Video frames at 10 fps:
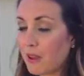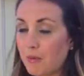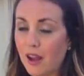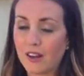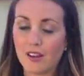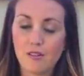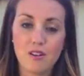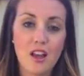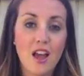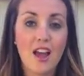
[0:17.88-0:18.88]
patio.
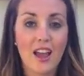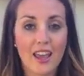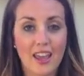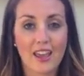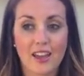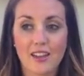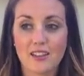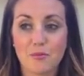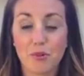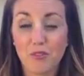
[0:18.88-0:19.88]

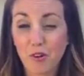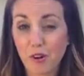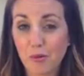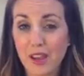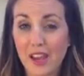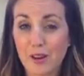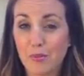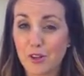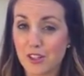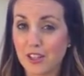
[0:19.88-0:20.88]
And before we had a
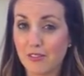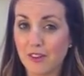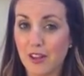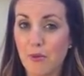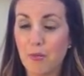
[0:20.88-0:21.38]
bush that covered it,